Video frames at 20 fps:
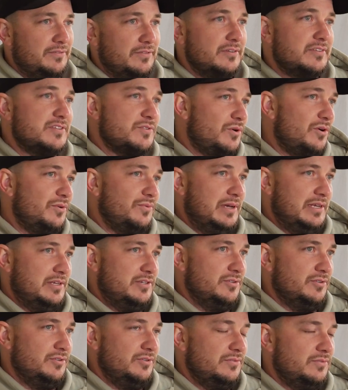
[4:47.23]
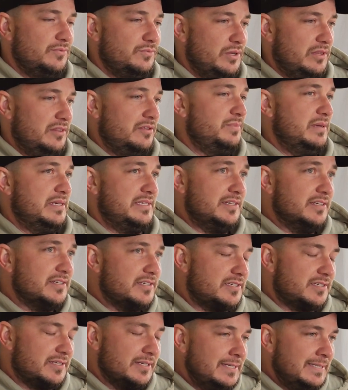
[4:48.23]
it to what we do with the
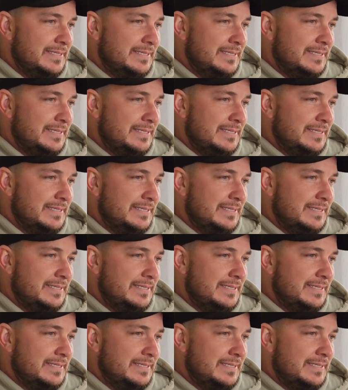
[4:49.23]
business